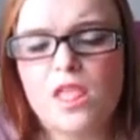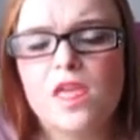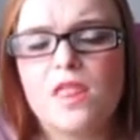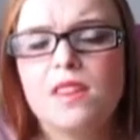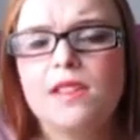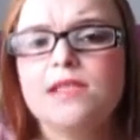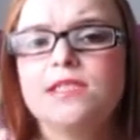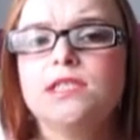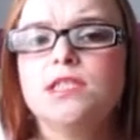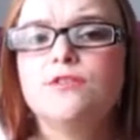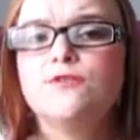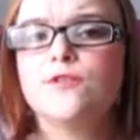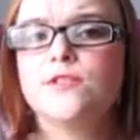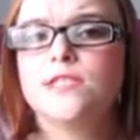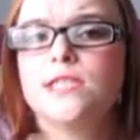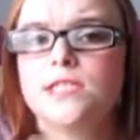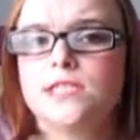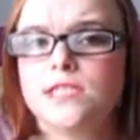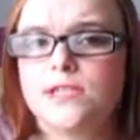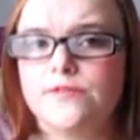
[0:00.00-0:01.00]
This is for
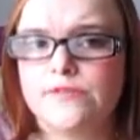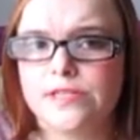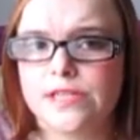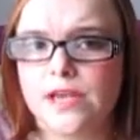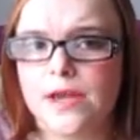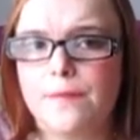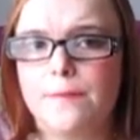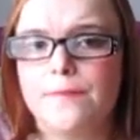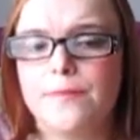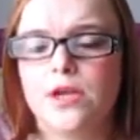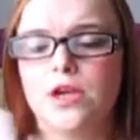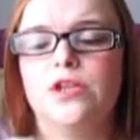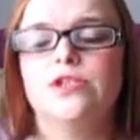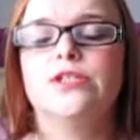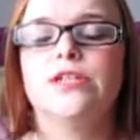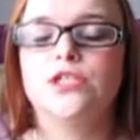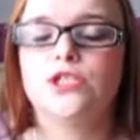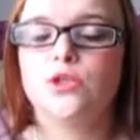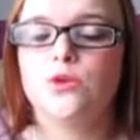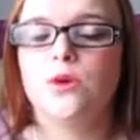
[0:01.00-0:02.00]
sensitive skin because
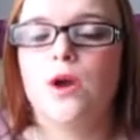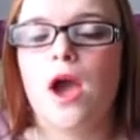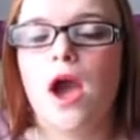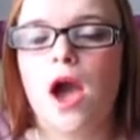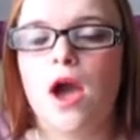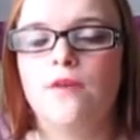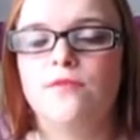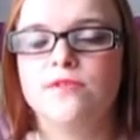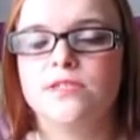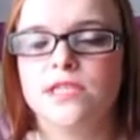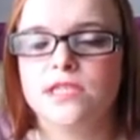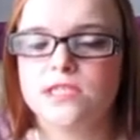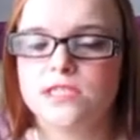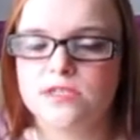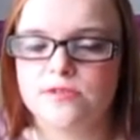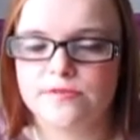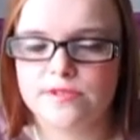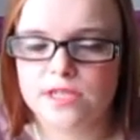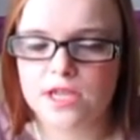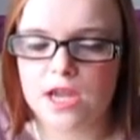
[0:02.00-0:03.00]
I do have
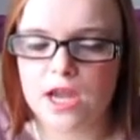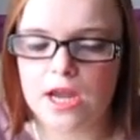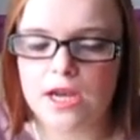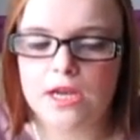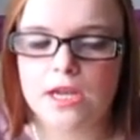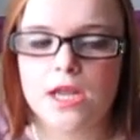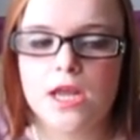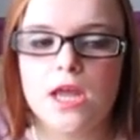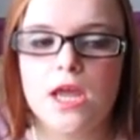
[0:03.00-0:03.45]
sensitive skin.